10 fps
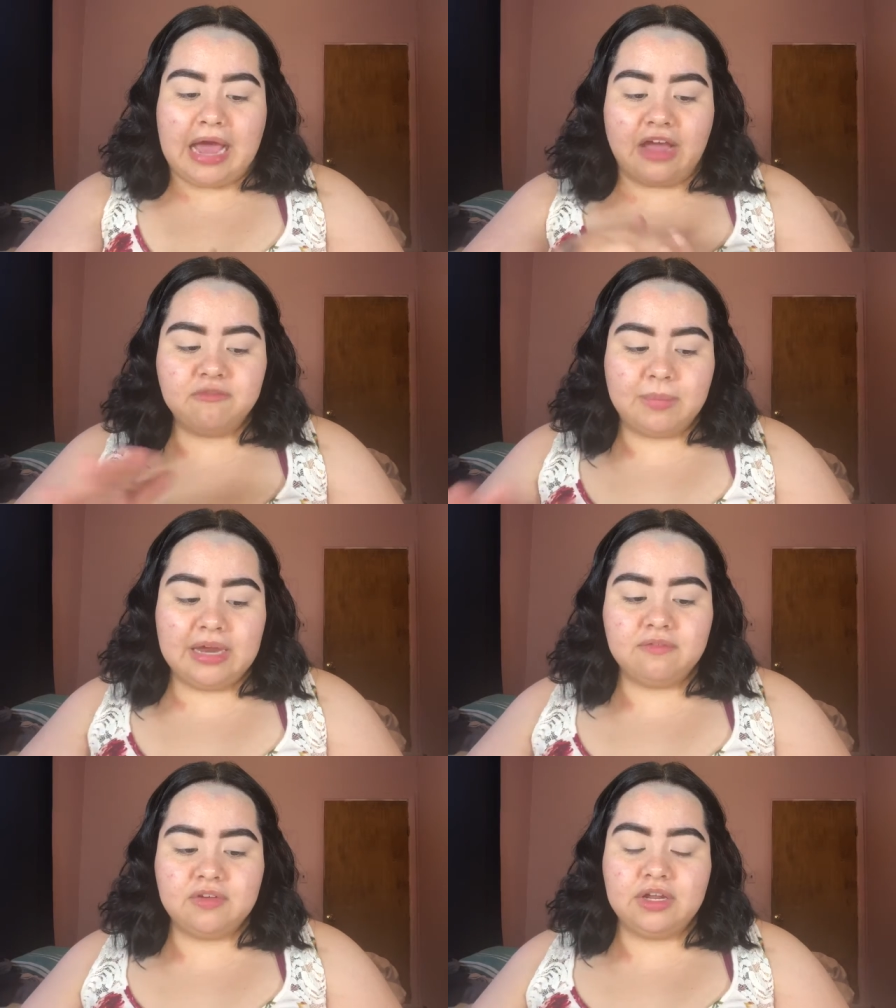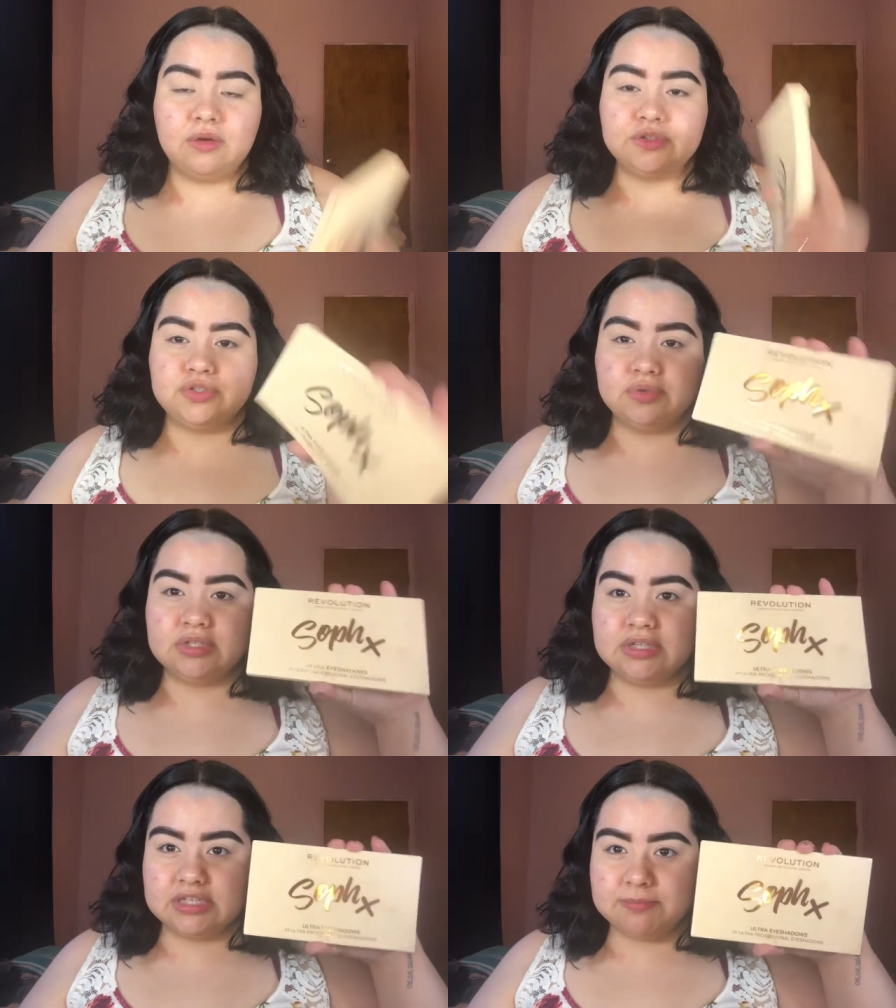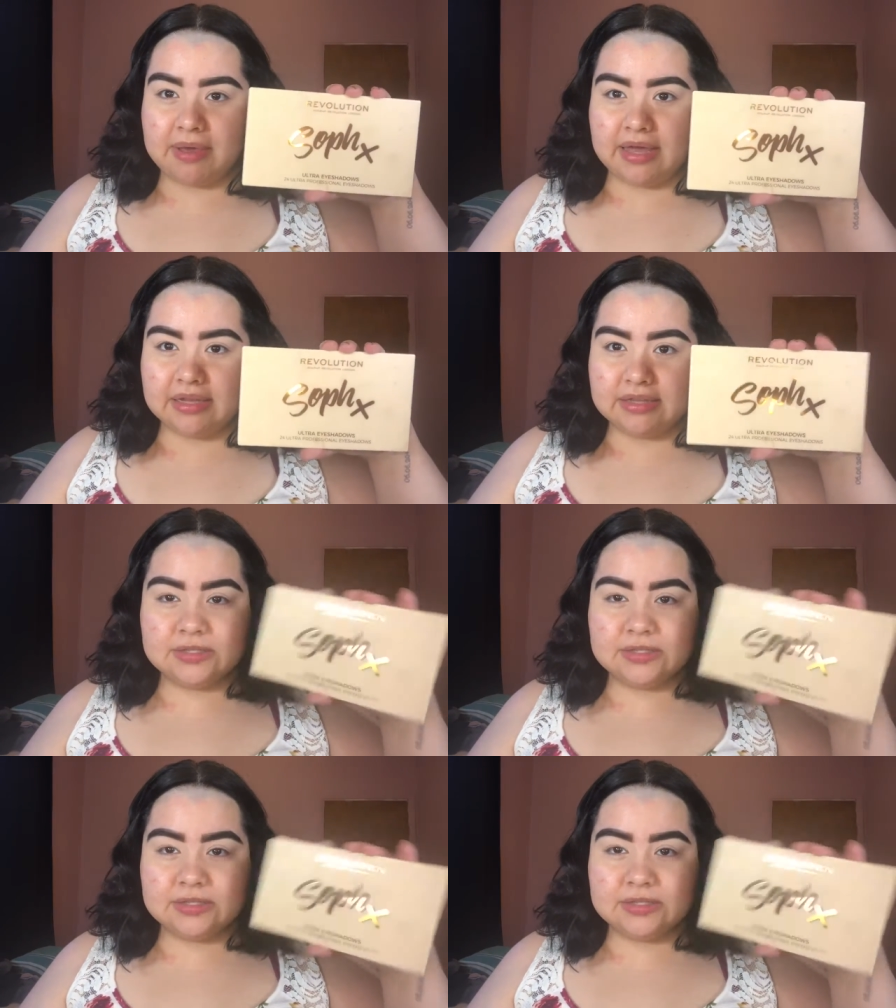I've made videos using this palette.